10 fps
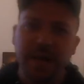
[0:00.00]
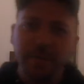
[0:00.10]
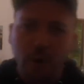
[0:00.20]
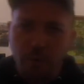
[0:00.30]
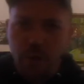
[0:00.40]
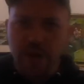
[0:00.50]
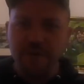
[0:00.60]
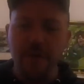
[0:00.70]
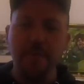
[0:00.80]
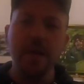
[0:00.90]
I'm not really
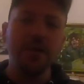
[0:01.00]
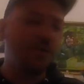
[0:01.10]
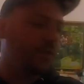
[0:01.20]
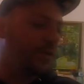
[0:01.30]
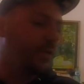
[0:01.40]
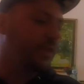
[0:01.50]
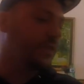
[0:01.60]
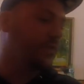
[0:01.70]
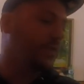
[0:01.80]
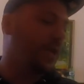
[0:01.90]
familiar with this
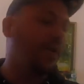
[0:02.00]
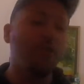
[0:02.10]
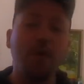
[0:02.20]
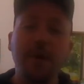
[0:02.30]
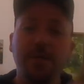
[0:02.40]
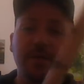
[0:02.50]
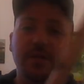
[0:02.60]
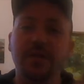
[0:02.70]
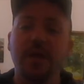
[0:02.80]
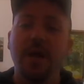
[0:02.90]
kind of
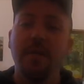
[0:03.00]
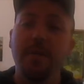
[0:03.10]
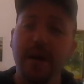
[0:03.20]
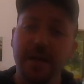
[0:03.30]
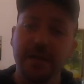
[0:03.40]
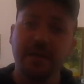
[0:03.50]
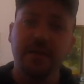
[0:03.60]
weapons, but